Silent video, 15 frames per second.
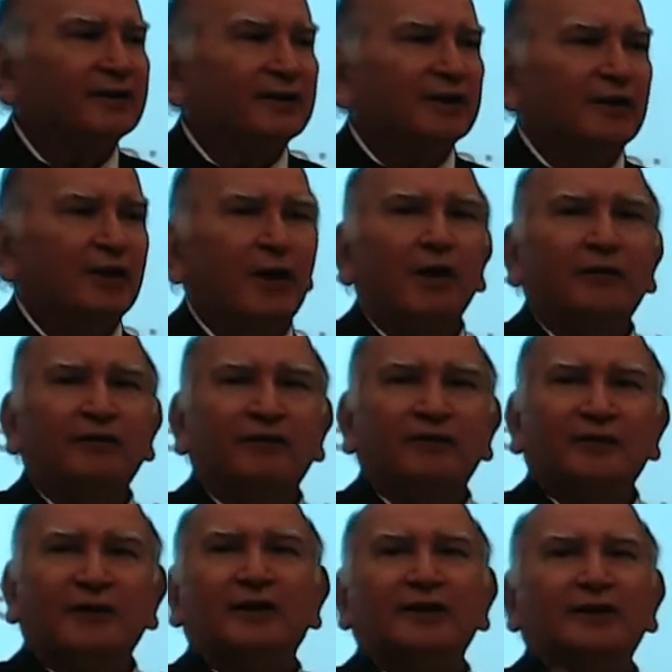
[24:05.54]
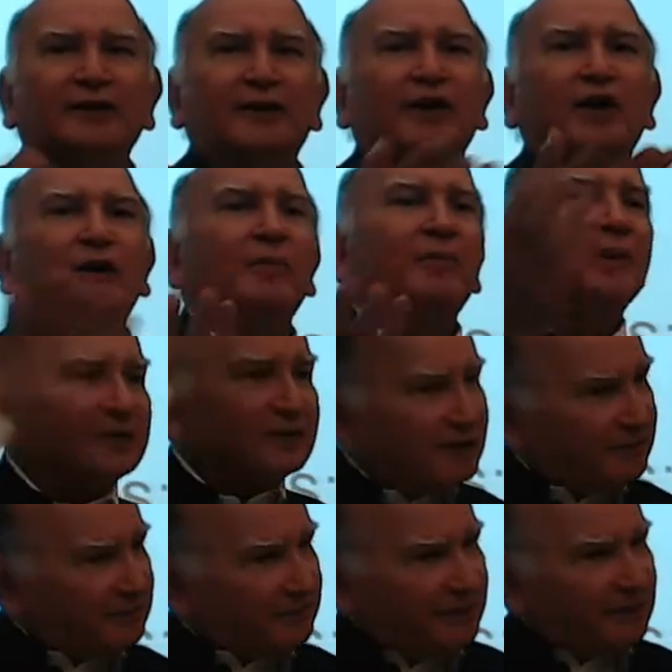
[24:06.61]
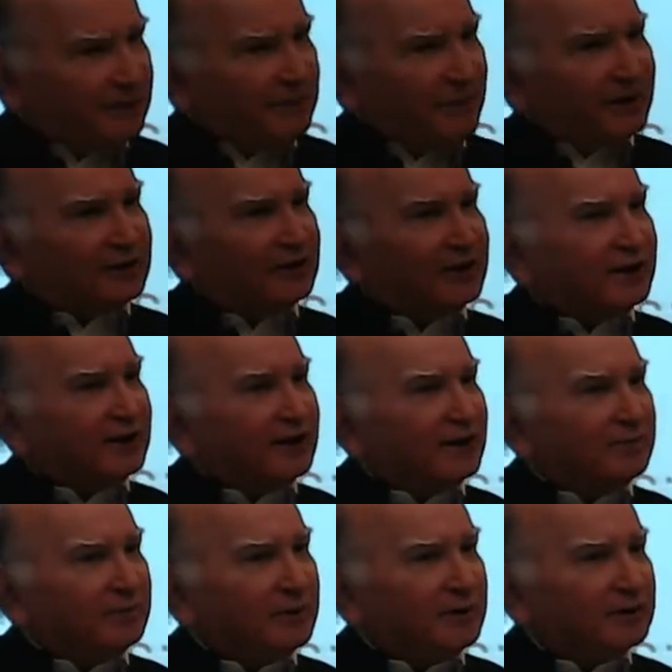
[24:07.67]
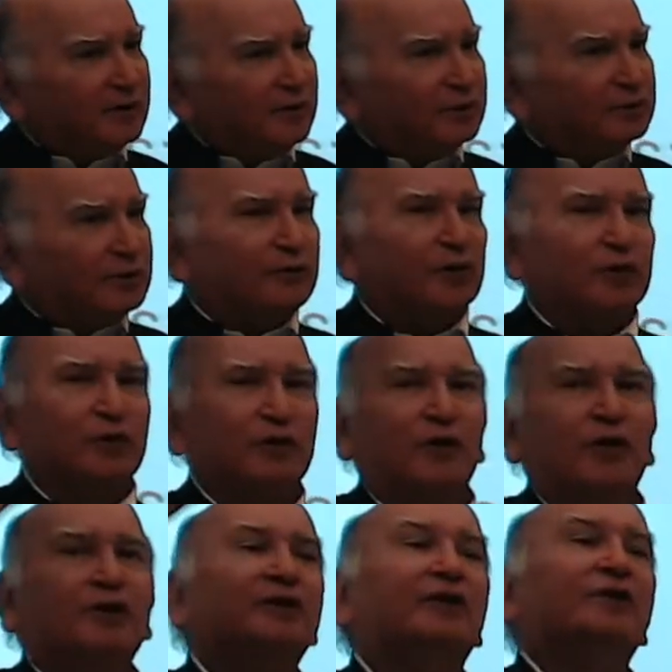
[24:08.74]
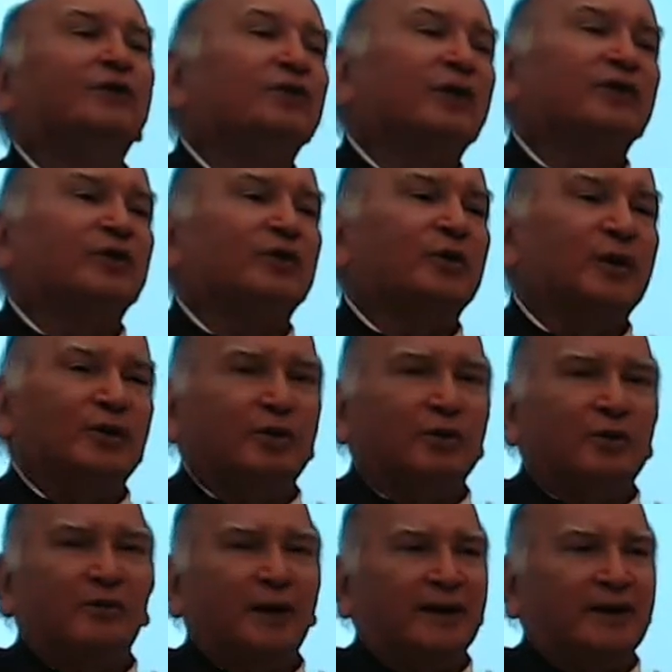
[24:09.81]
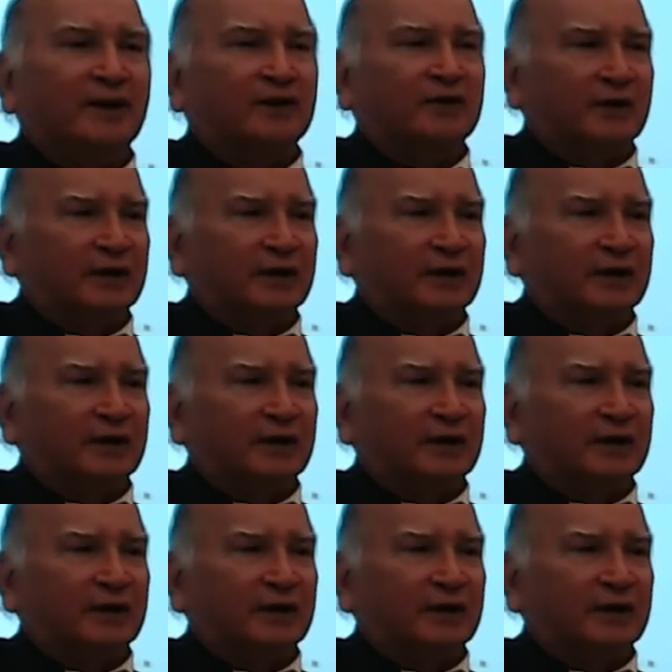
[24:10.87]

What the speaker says: of, let us say, complex numbers, imaginary numbers, loops of knowing what is the use of square root of -1.